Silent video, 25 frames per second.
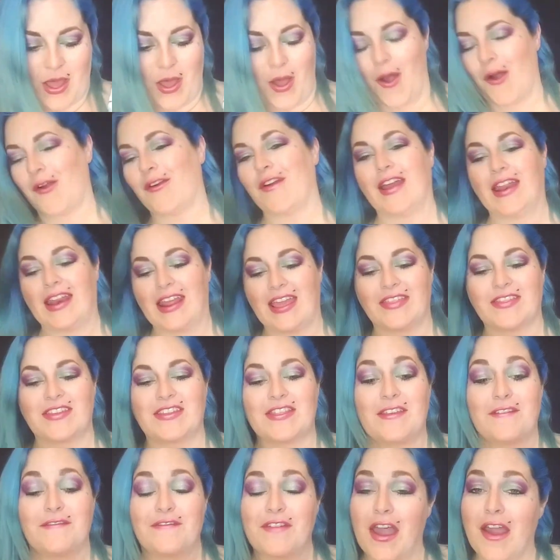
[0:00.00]
Alrighty, and then
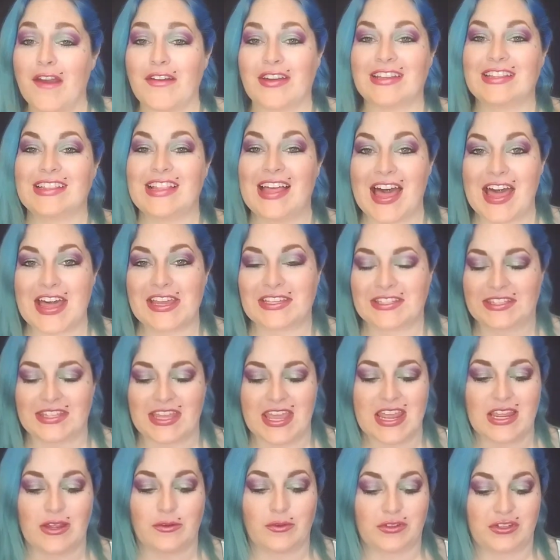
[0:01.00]
the very last
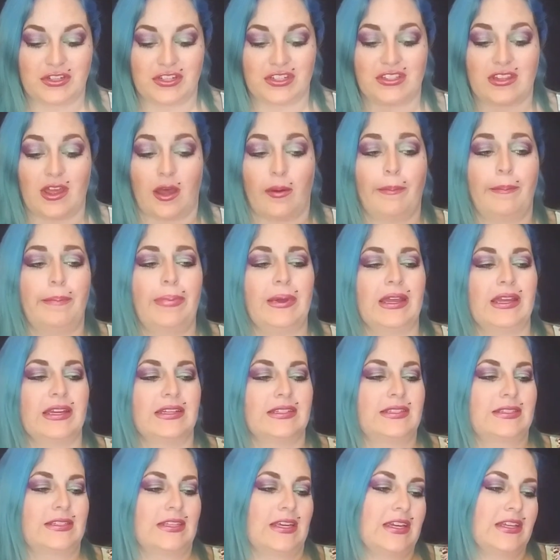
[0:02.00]
thing, which is the
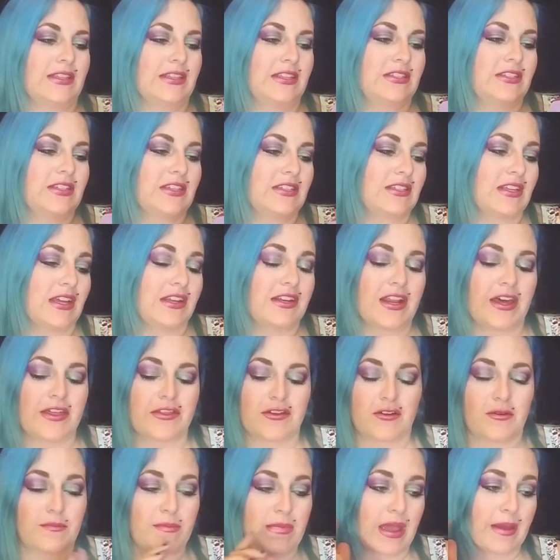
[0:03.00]
biggest thing, this is
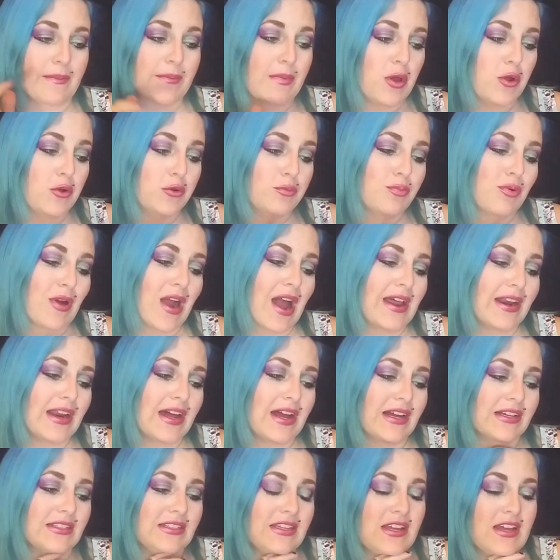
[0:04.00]
another Mamode
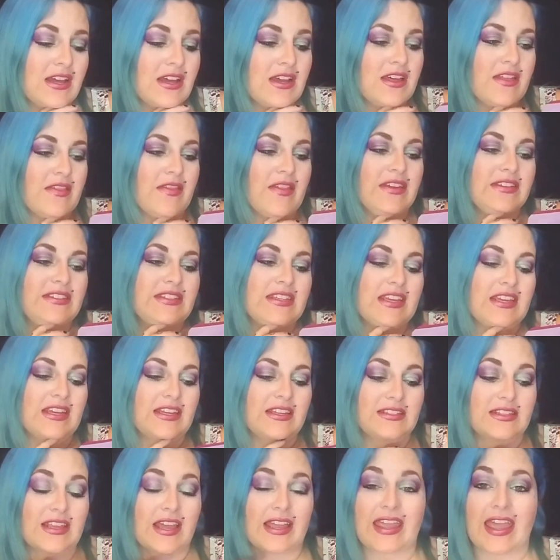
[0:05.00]
product. This
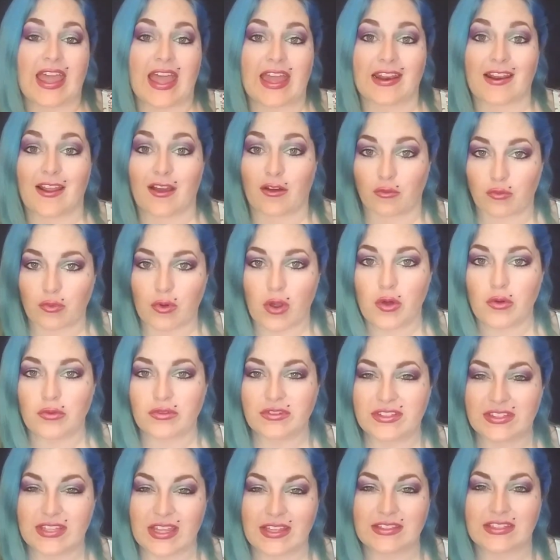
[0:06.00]
is, again, a
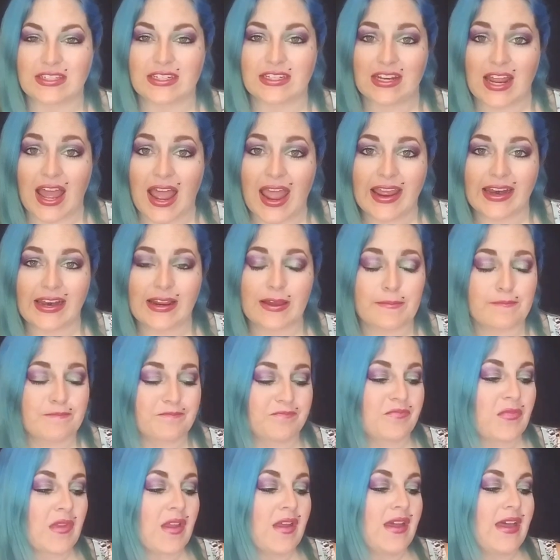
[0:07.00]
rose-scented
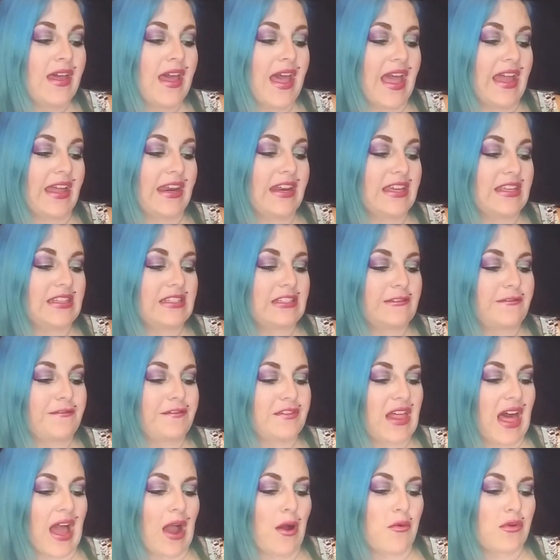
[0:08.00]
item, and is
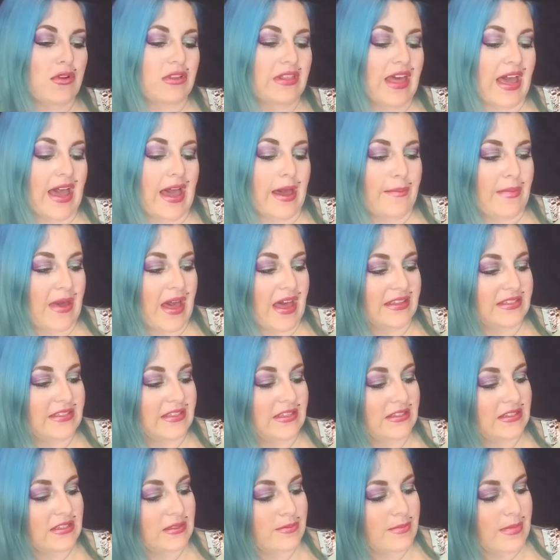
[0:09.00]
Flower Lab
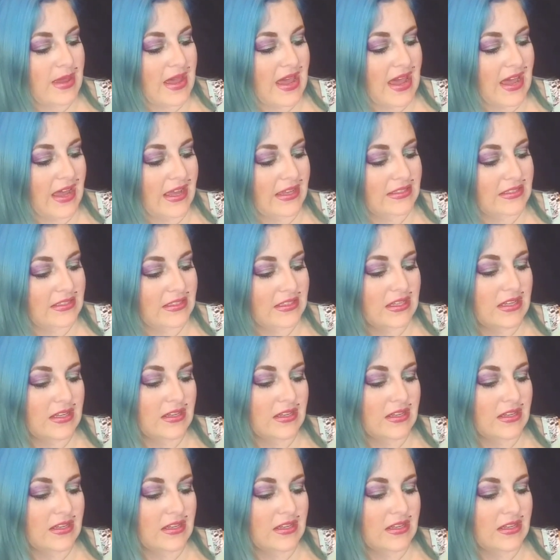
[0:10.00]
Essence Mask.